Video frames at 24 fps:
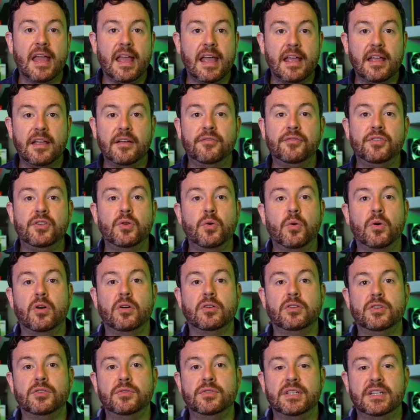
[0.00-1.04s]
if you are
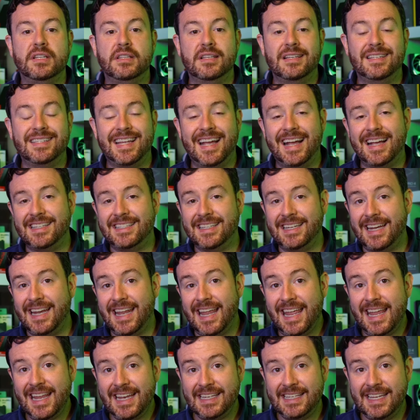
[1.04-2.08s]
using this as an
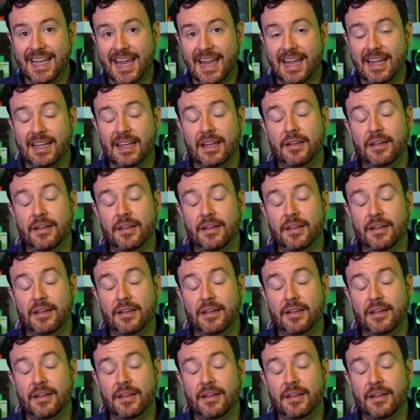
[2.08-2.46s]
intake.